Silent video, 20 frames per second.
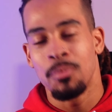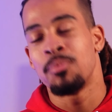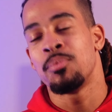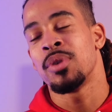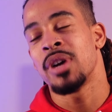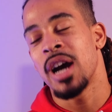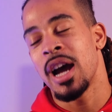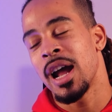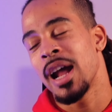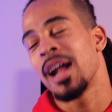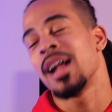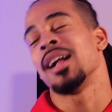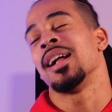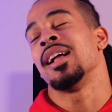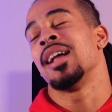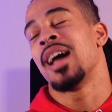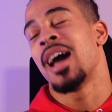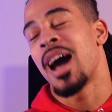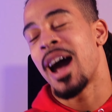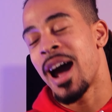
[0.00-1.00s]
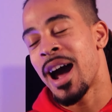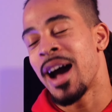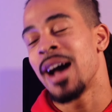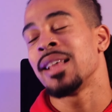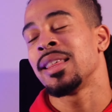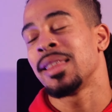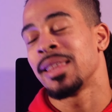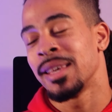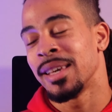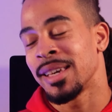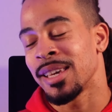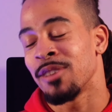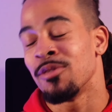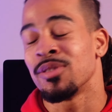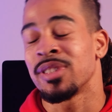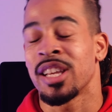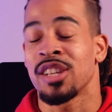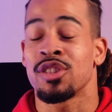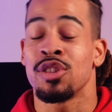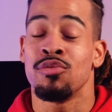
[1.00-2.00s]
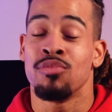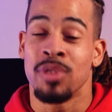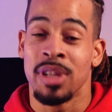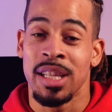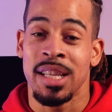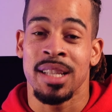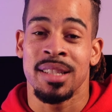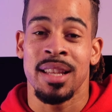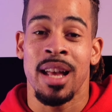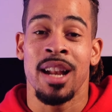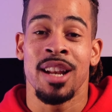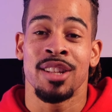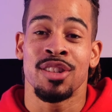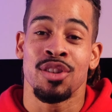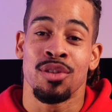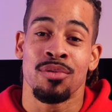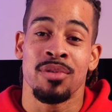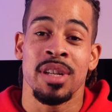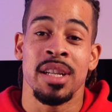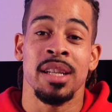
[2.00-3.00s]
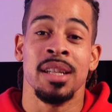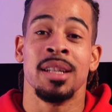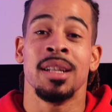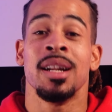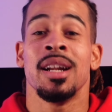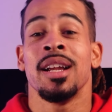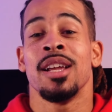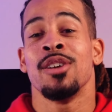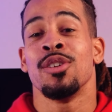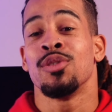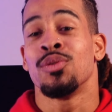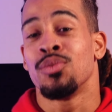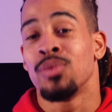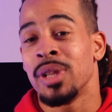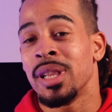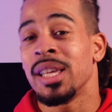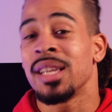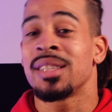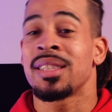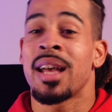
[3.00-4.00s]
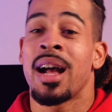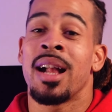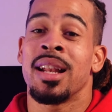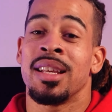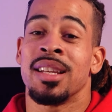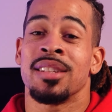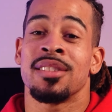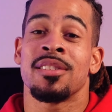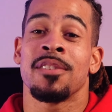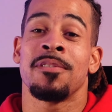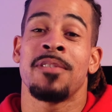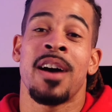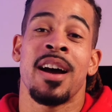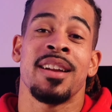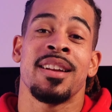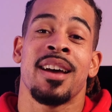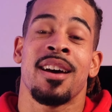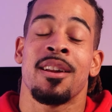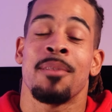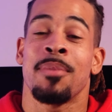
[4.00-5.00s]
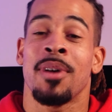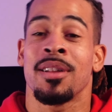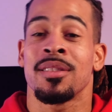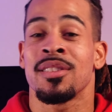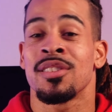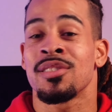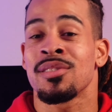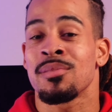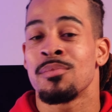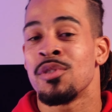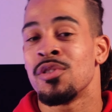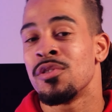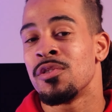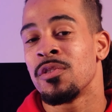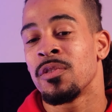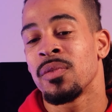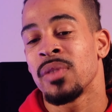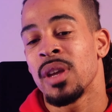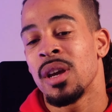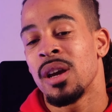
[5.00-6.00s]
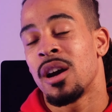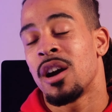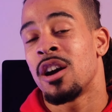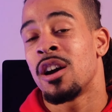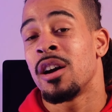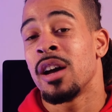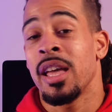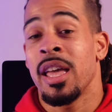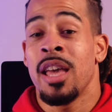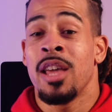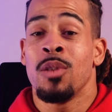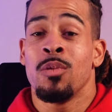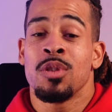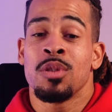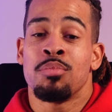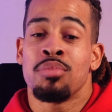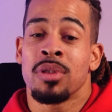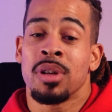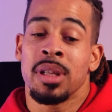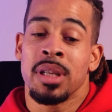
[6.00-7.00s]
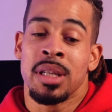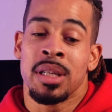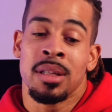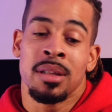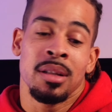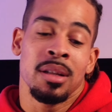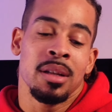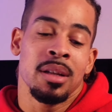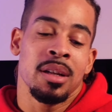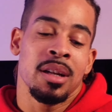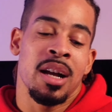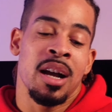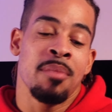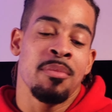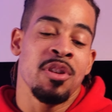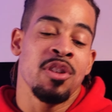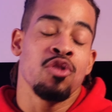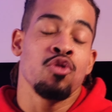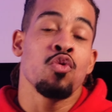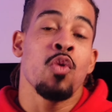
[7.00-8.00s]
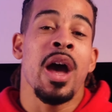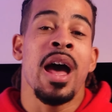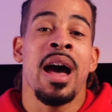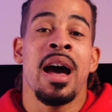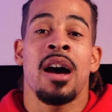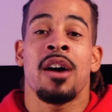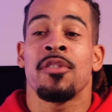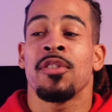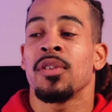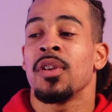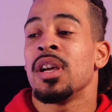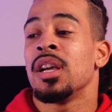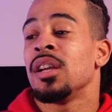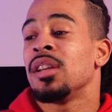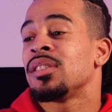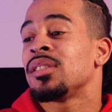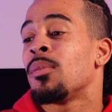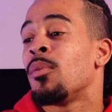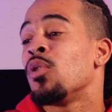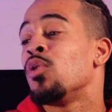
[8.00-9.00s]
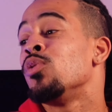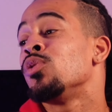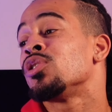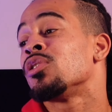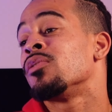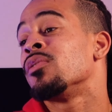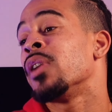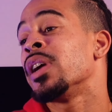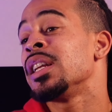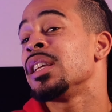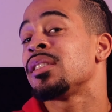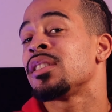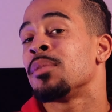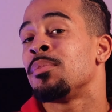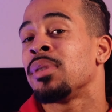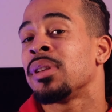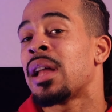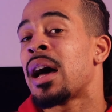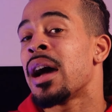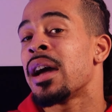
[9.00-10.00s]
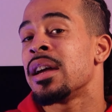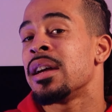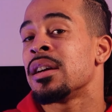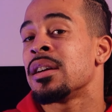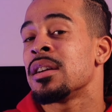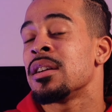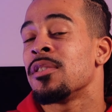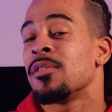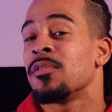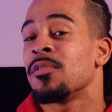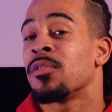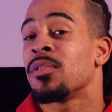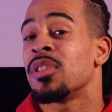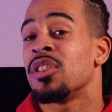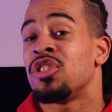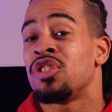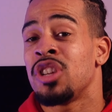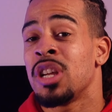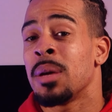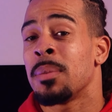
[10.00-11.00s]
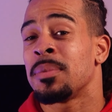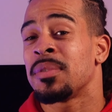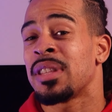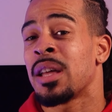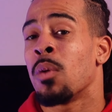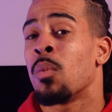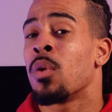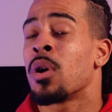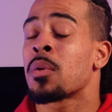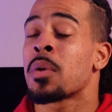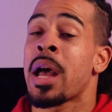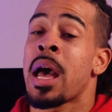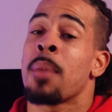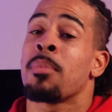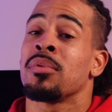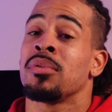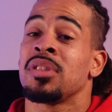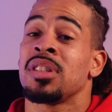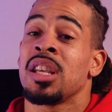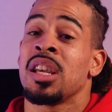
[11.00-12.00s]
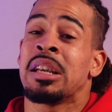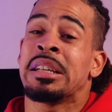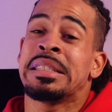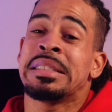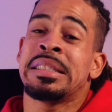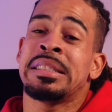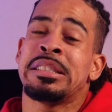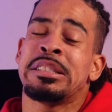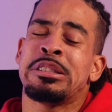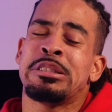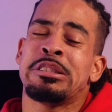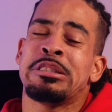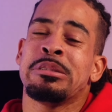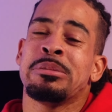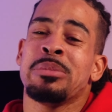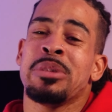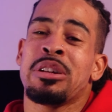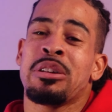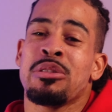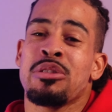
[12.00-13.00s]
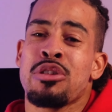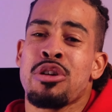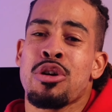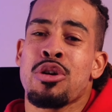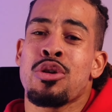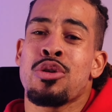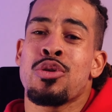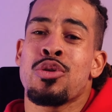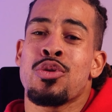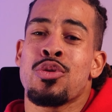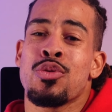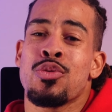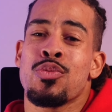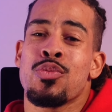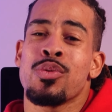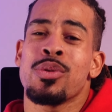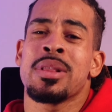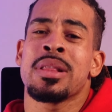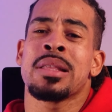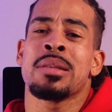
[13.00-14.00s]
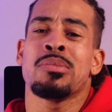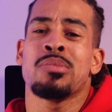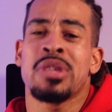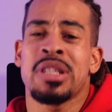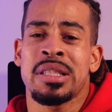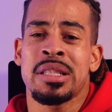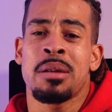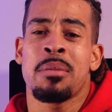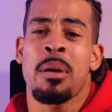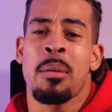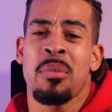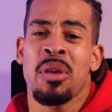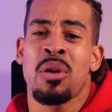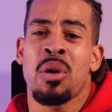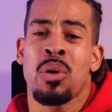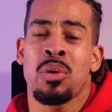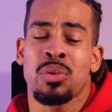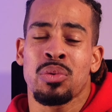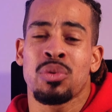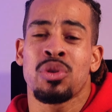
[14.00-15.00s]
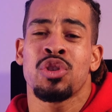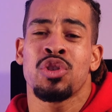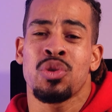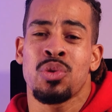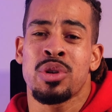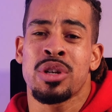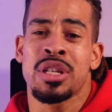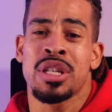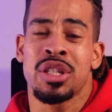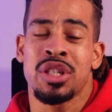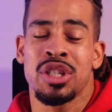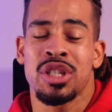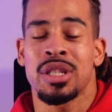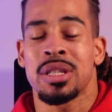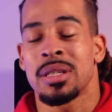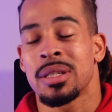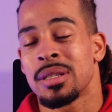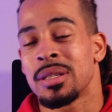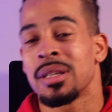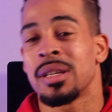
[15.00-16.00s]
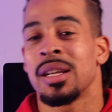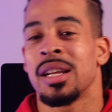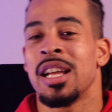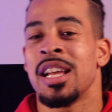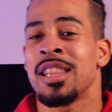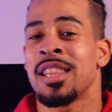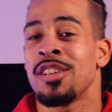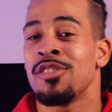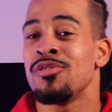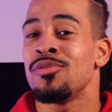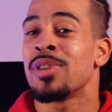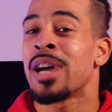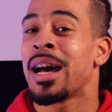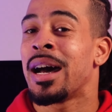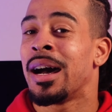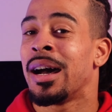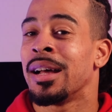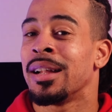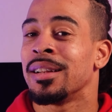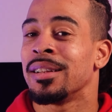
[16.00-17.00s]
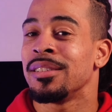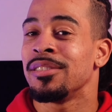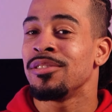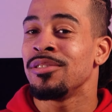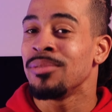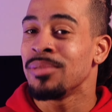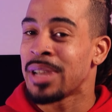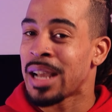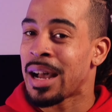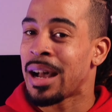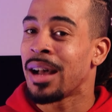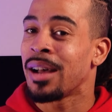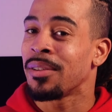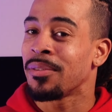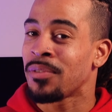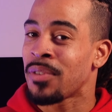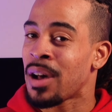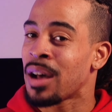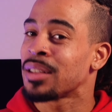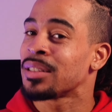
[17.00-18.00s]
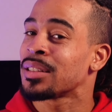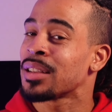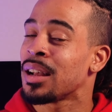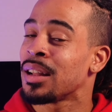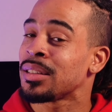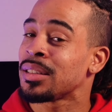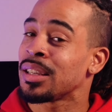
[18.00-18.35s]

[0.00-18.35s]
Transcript: but I think it was actually really exciting to read. It was really exciting to find out about this move, uh, and it was brilliant. I mean, you have someone who's already a supplier for the chips that work with Apple and saying, "Oh, we don't know, we still might be going through a shortage," and then you got you got Foxconn